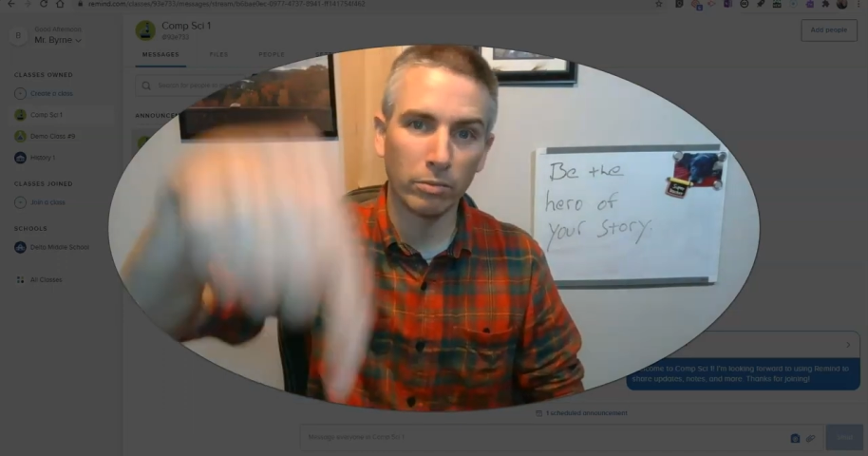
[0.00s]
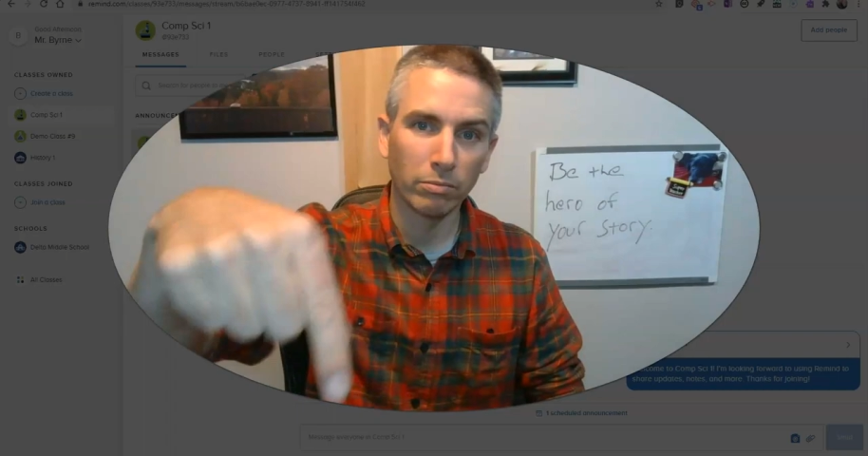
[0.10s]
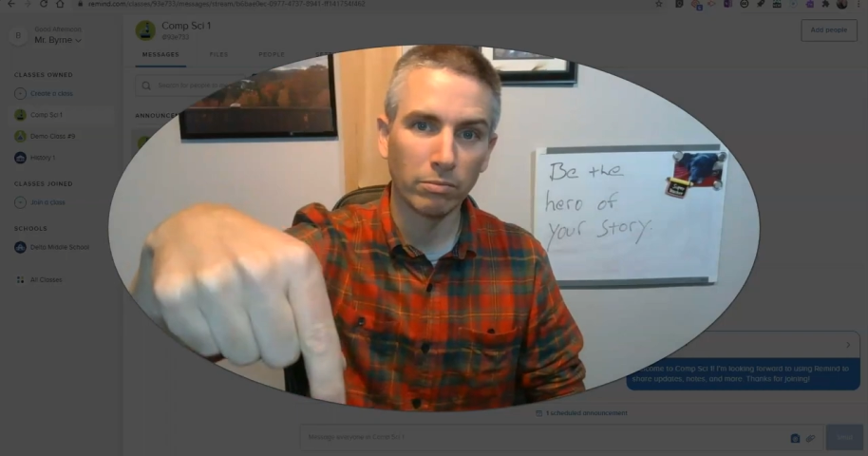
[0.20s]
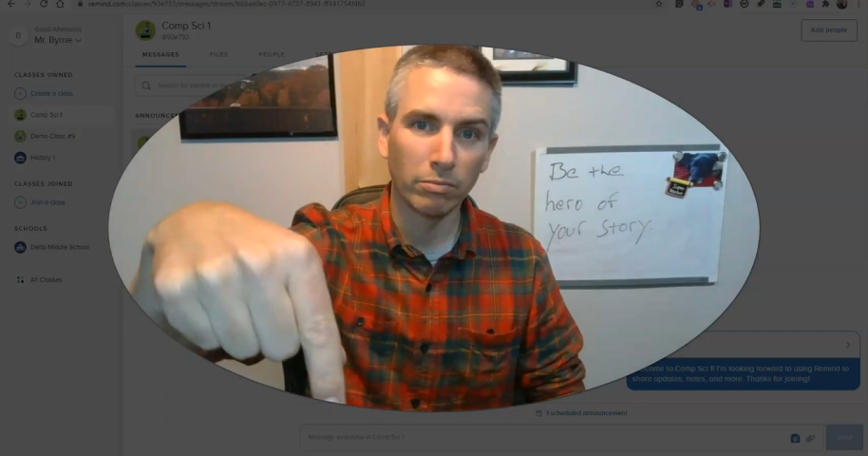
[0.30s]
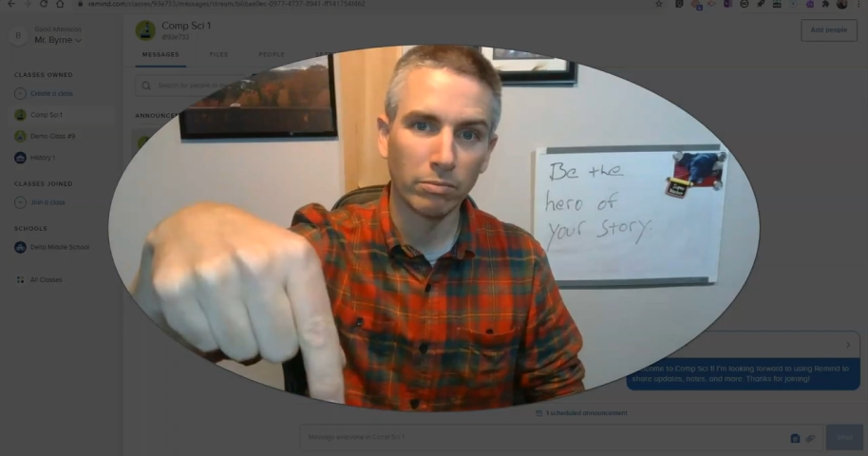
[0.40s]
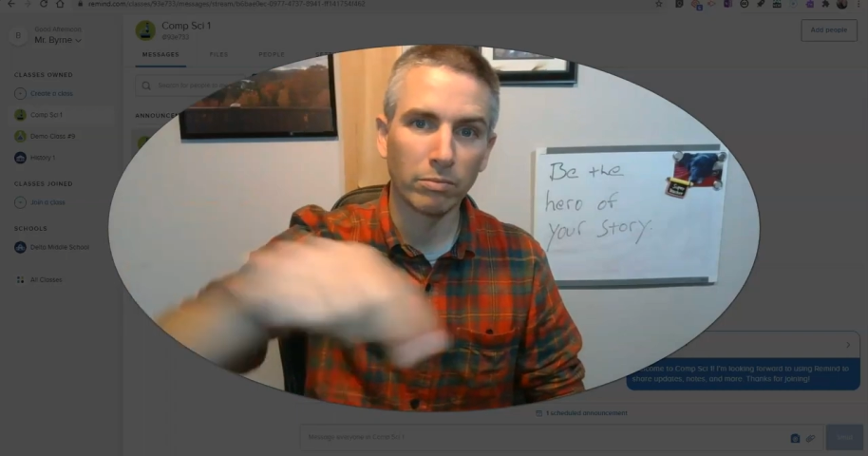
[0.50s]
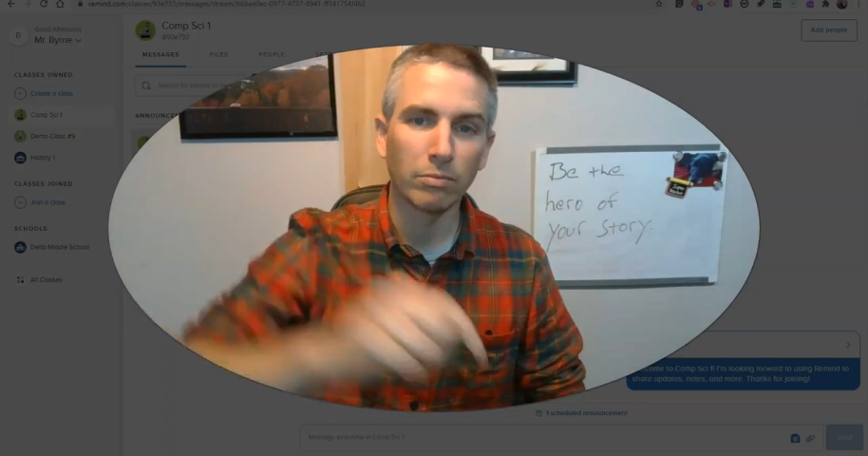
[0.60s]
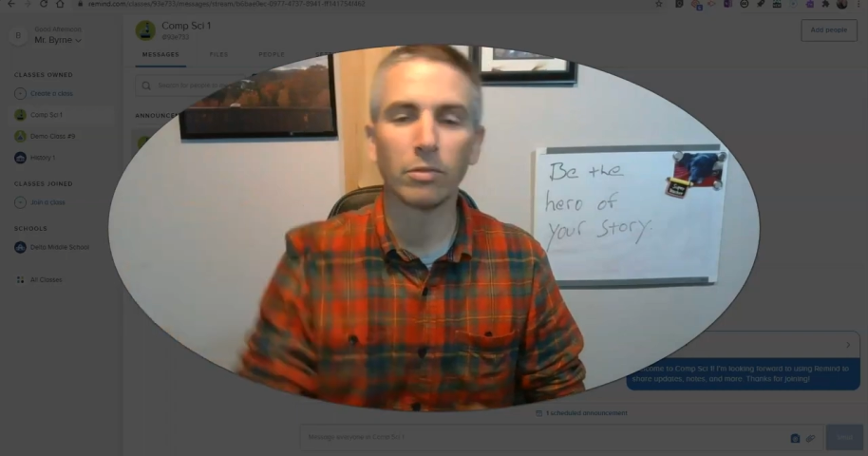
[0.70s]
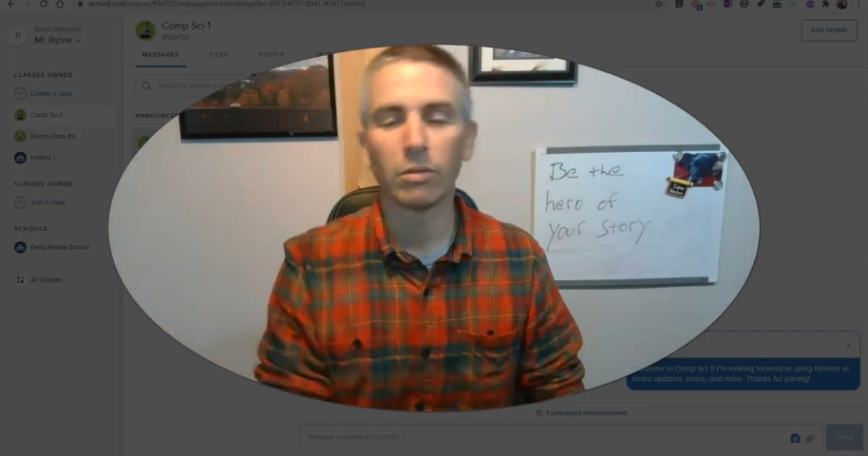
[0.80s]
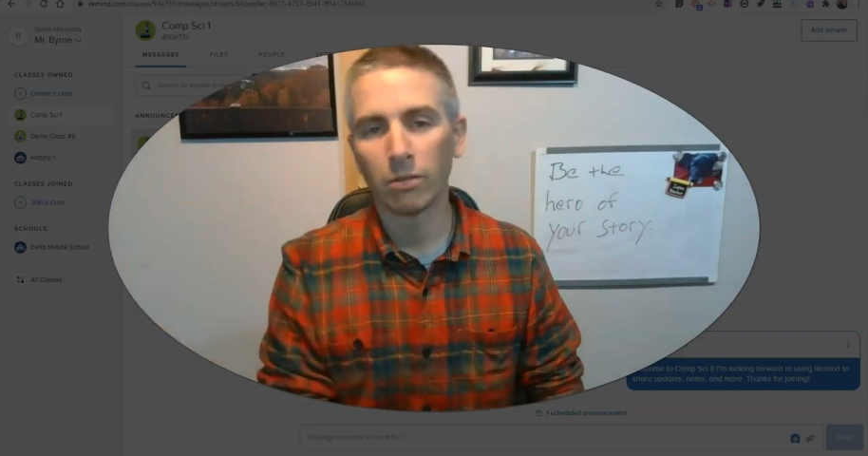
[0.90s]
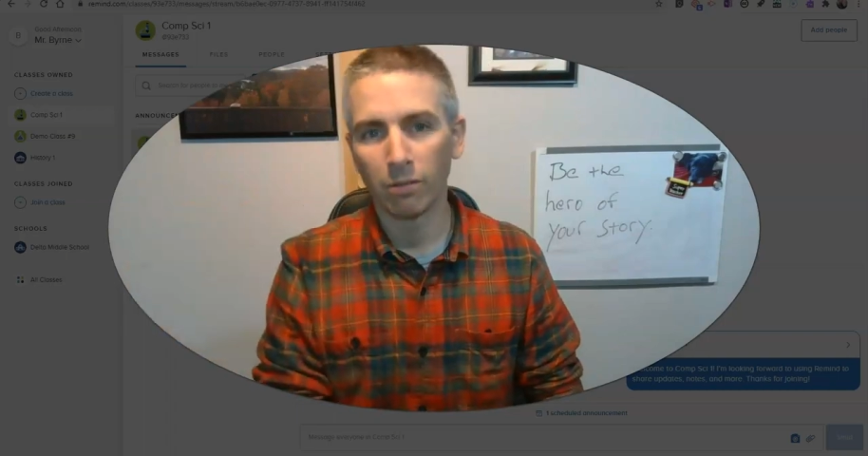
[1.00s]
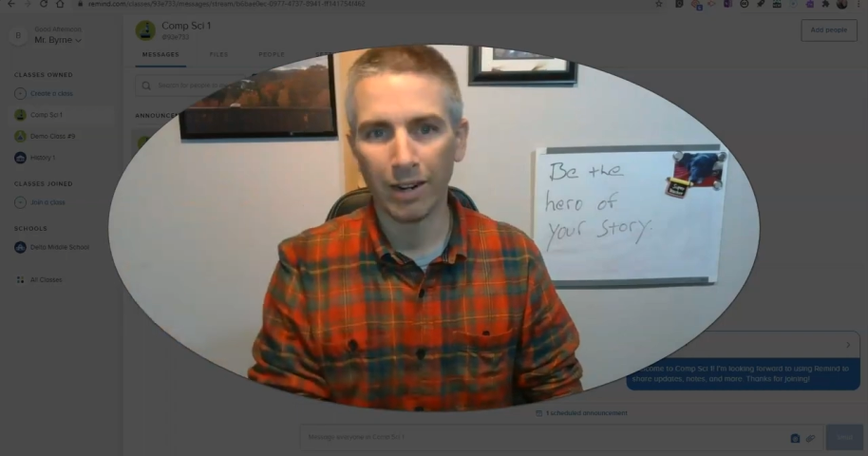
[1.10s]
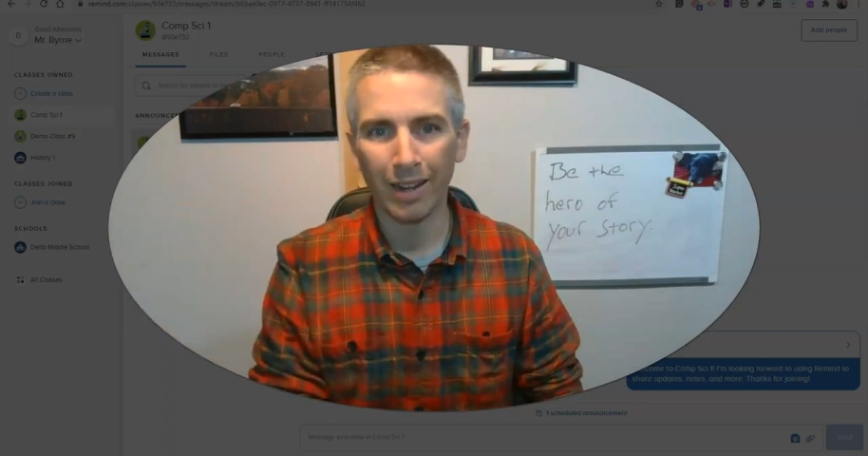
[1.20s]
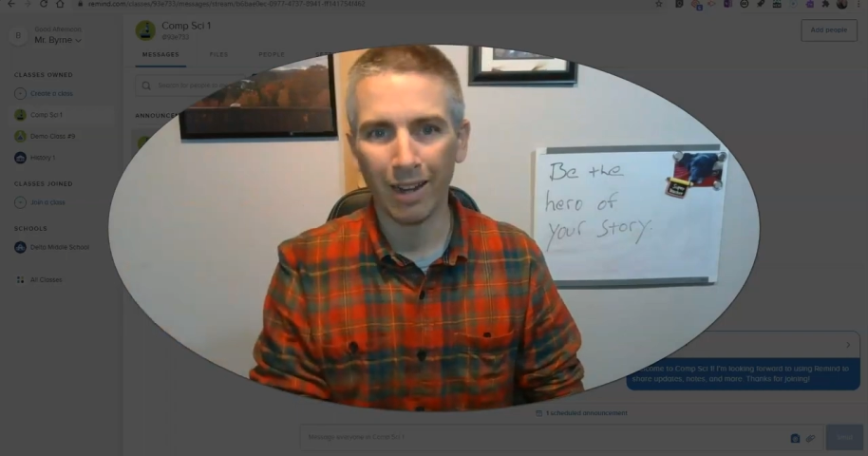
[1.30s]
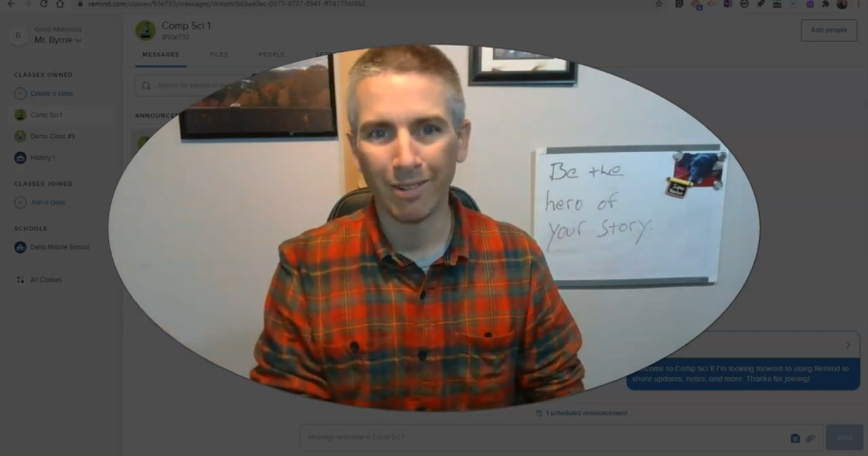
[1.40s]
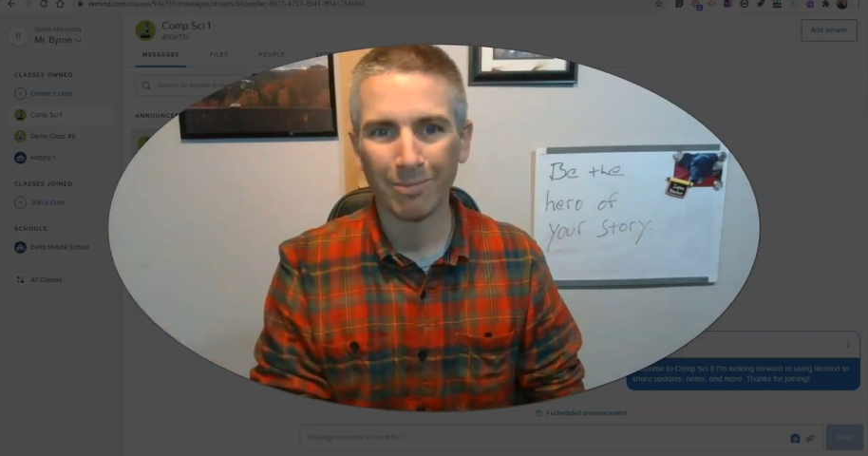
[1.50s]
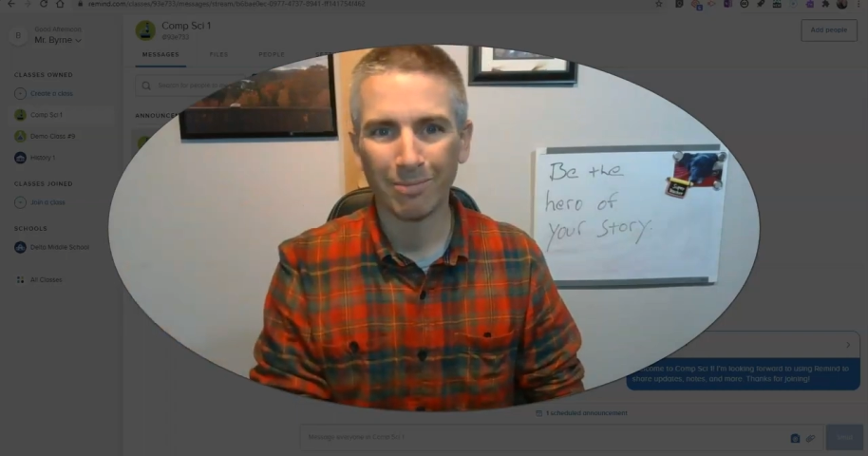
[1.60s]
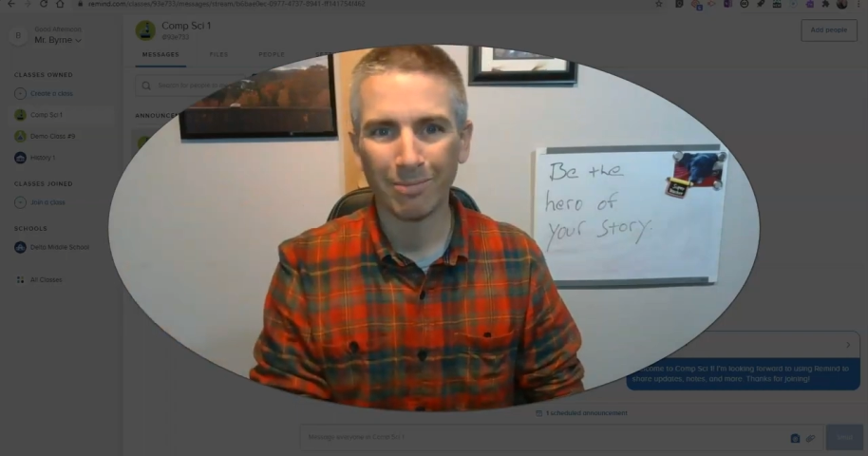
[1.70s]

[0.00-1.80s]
it right now.